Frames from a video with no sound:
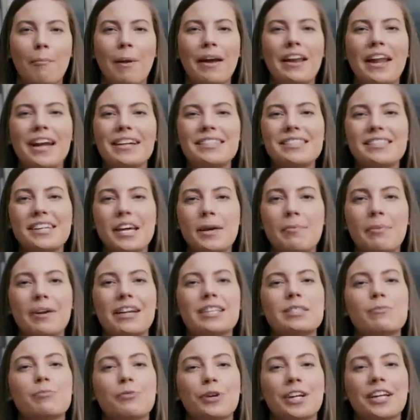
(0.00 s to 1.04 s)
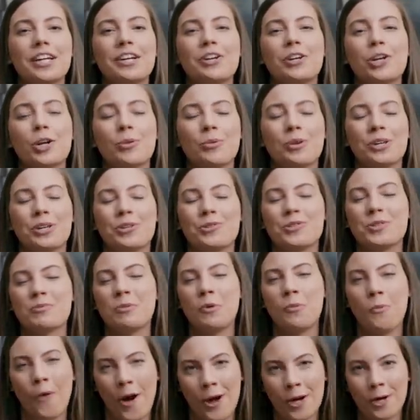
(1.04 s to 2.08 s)
My next tip is bringing your
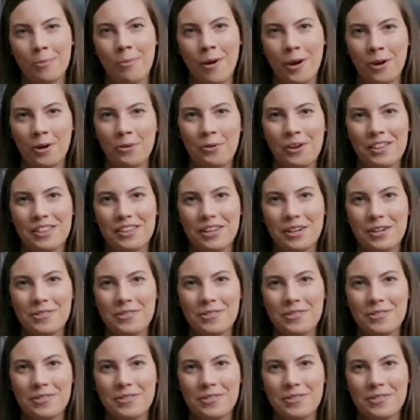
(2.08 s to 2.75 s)
reusable water bottle with